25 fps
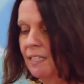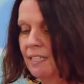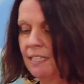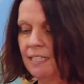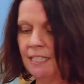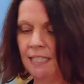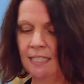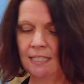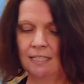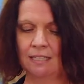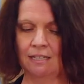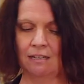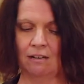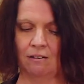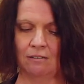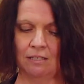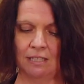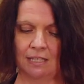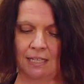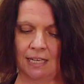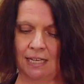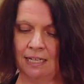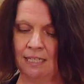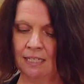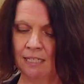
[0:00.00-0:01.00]
the disco
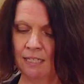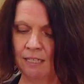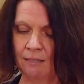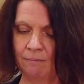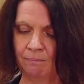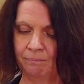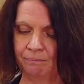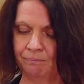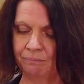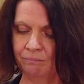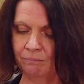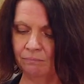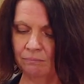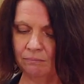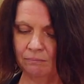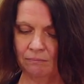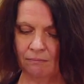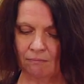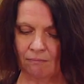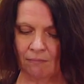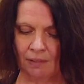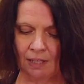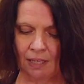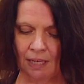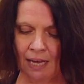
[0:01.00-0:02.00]
sit.
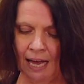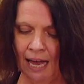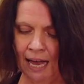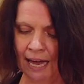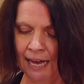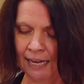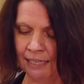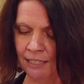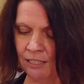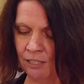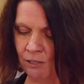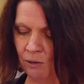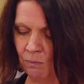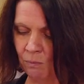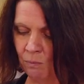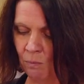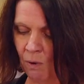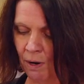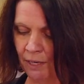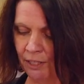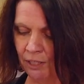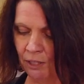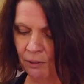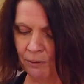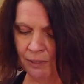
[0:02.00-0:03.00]
And
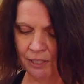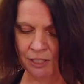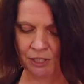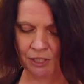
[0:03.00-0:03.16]
what you will